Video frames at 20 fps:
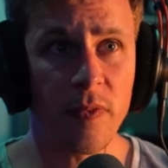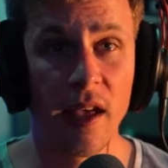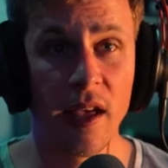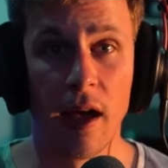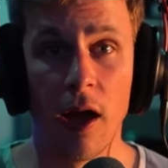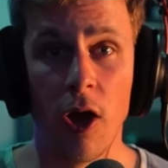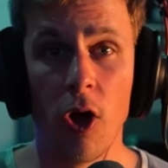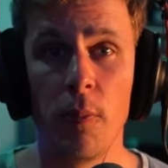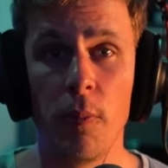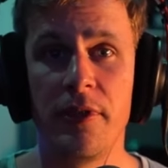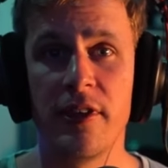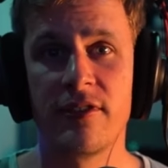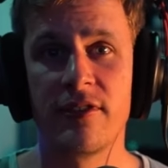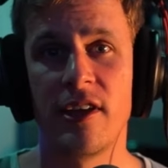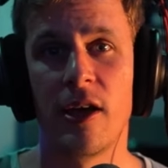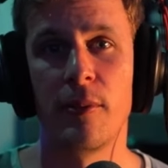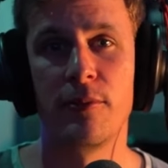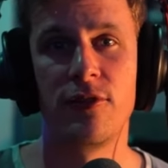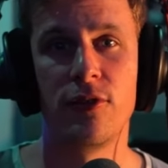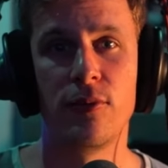I hope this
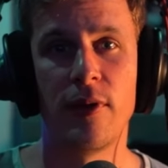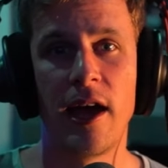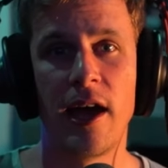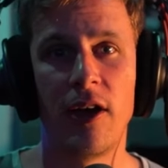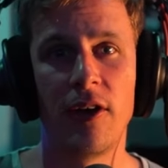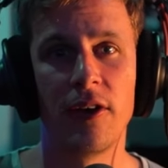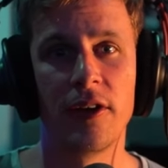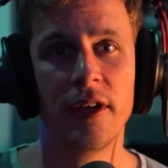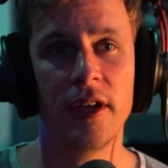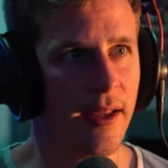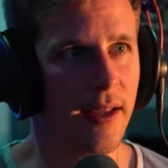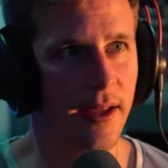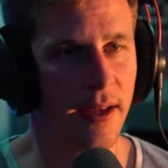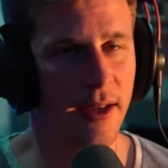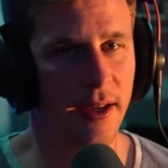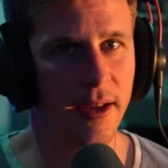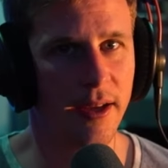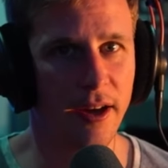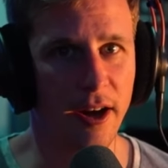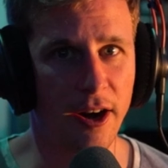helps you out.
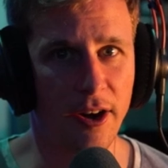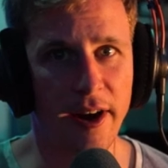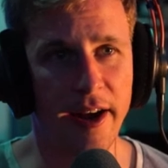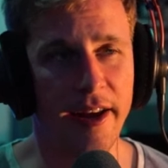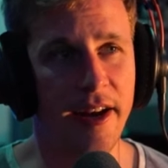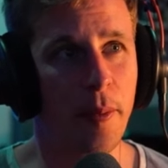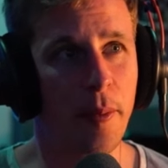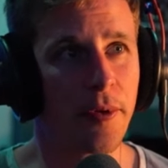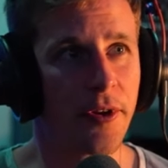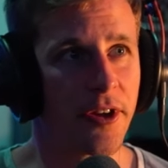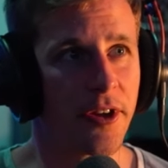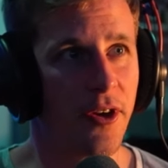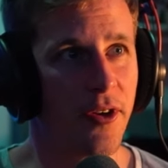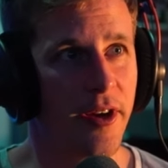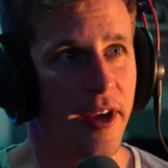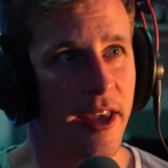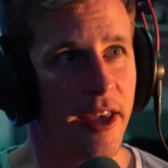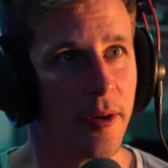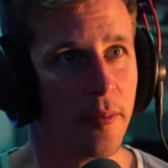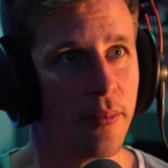All right, and I'm going to go
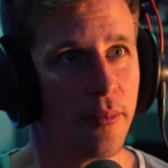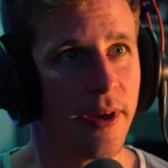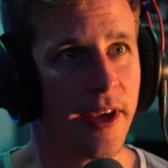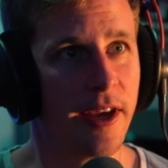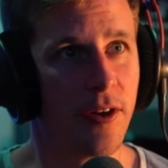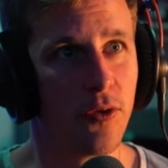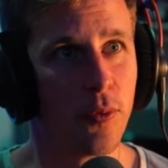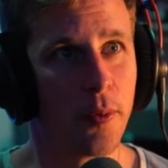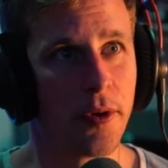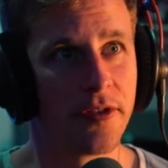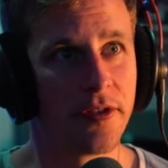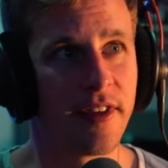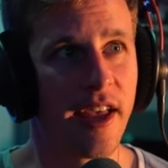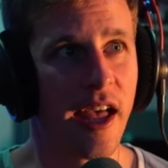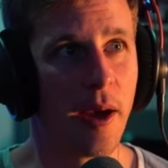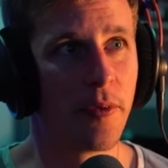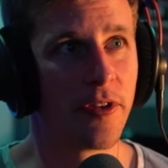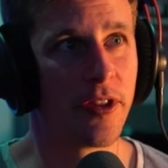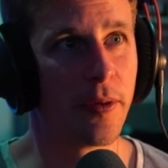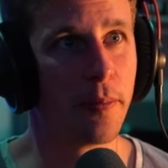ahead and play it one more
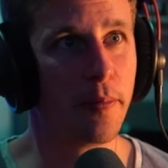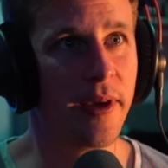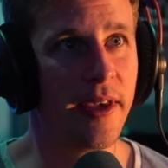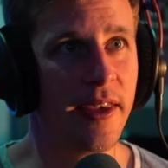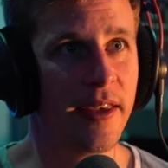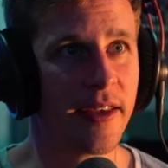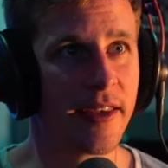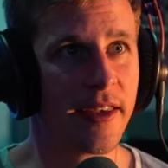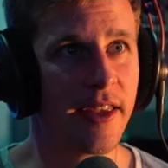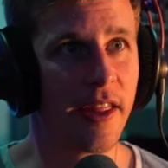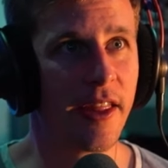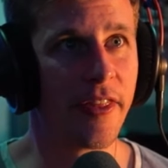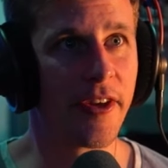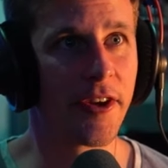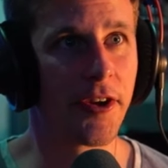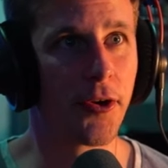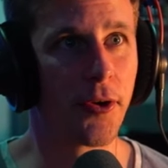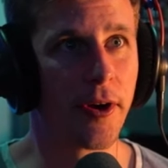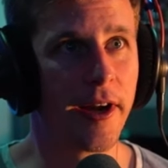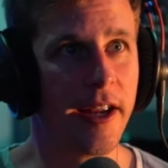time with the beat. Again, the
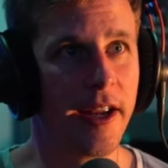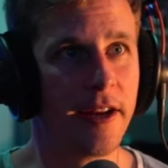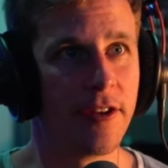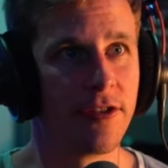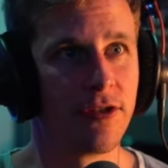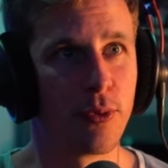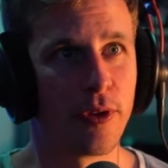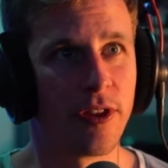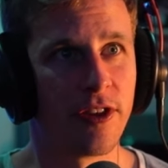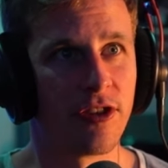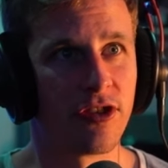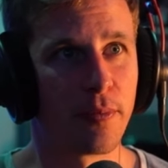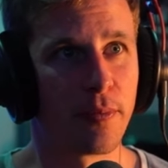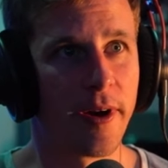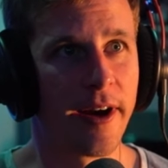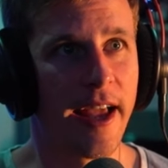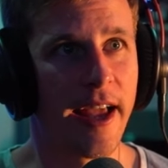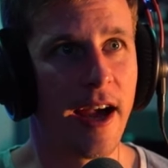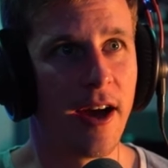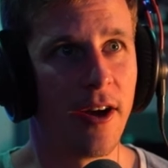green is with it
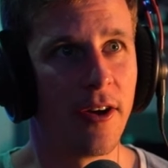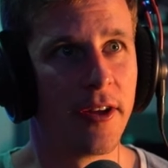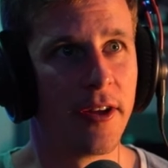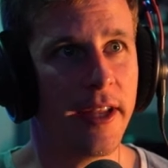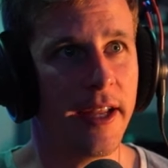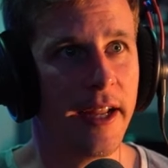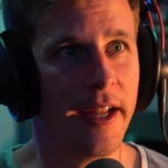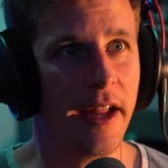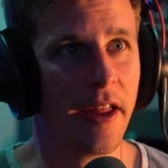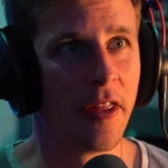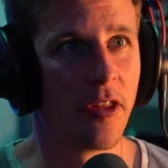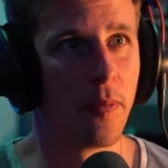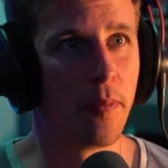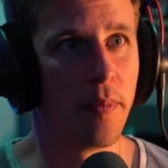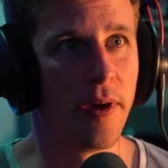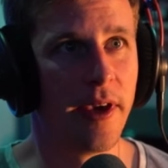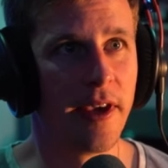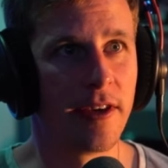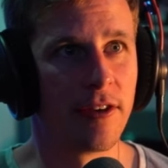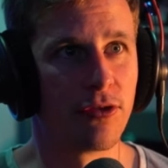spread out. The
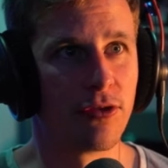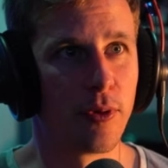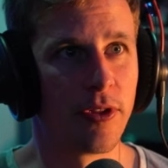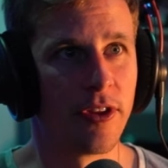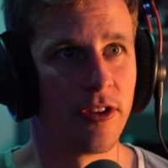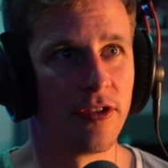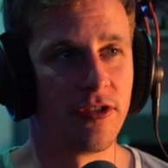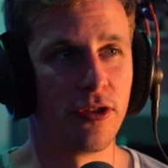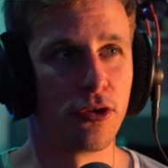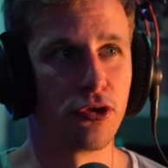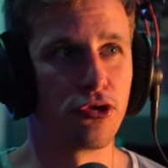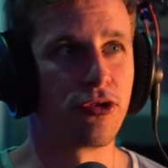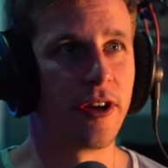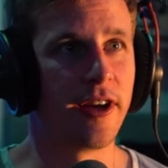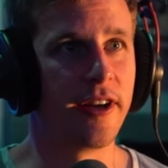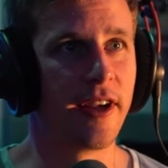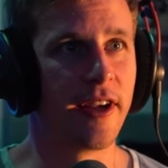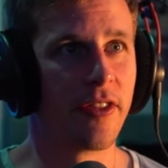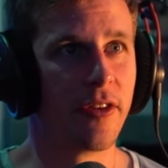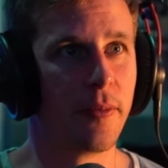pink is with it still
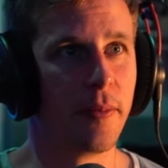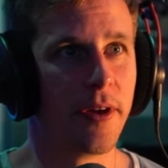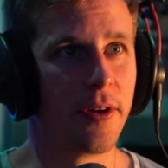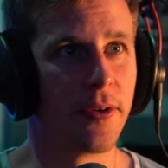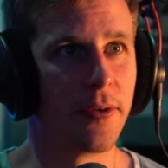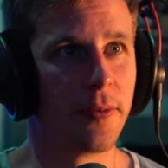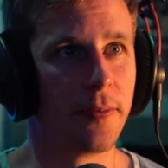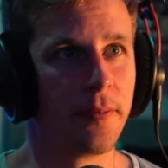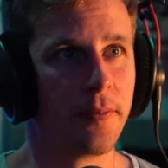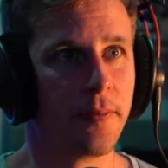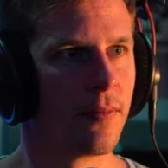straight down the middle.